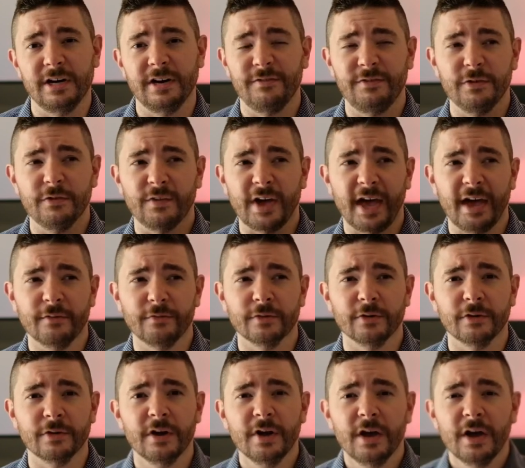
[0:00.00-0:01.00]
And if you've
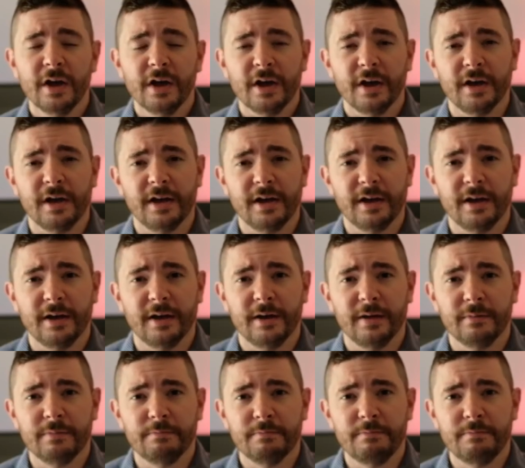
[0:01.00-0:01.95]
ever uh,